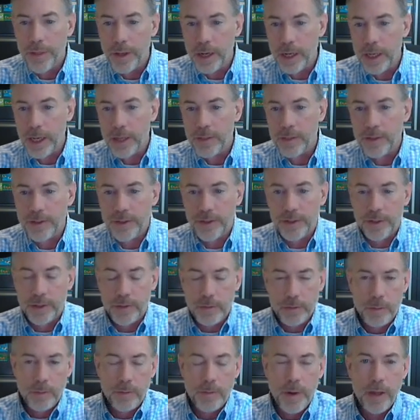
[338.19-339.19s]
And again, this is
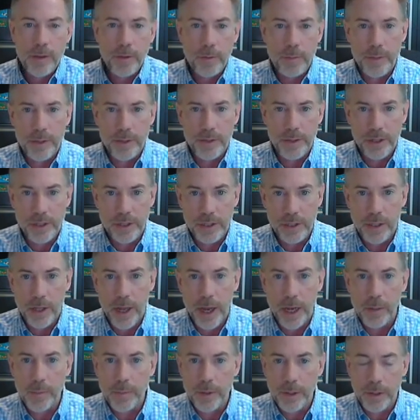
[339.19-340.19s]
a rather busy
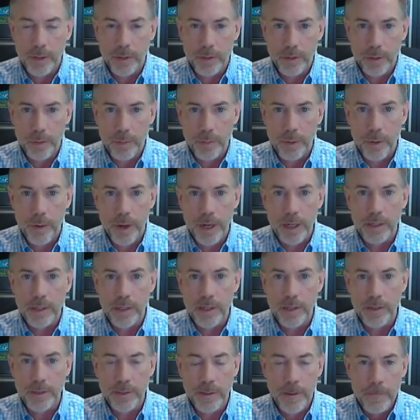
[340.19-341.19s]
slide, but the point
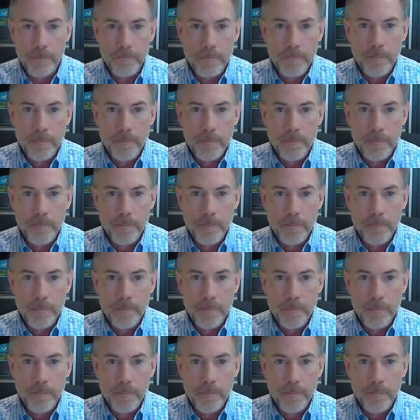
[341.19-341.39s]
is